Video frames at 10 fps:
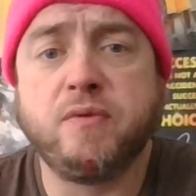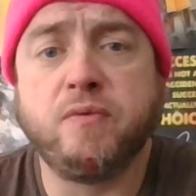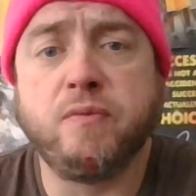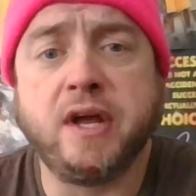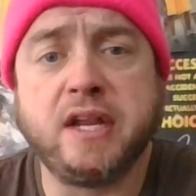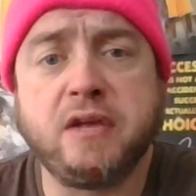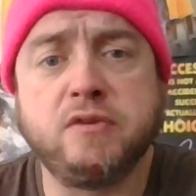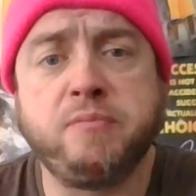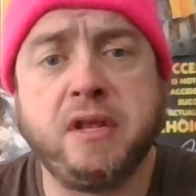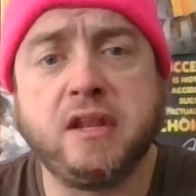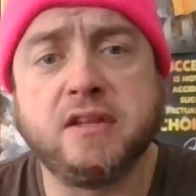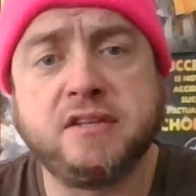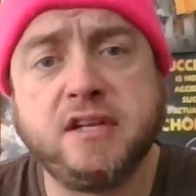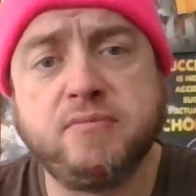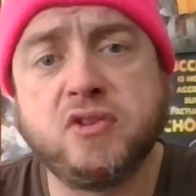When he was beating the
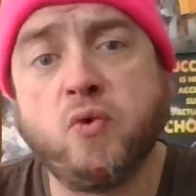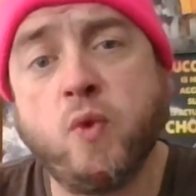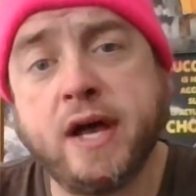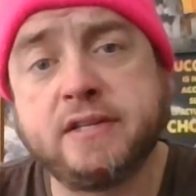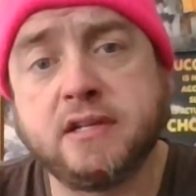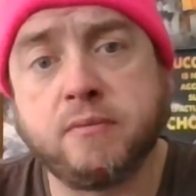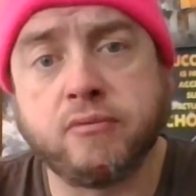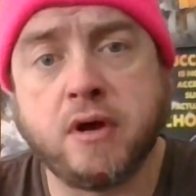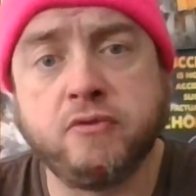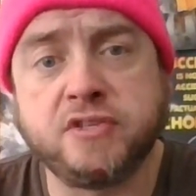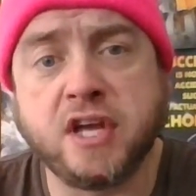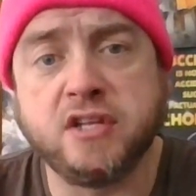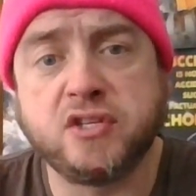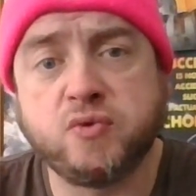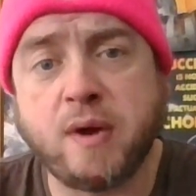teams in the West, LeBron was getting
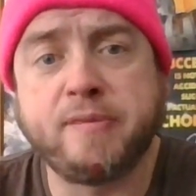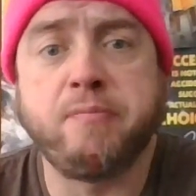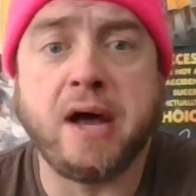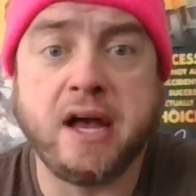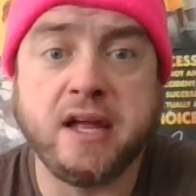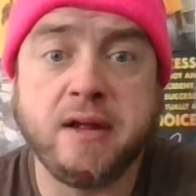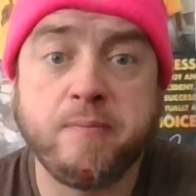swept by.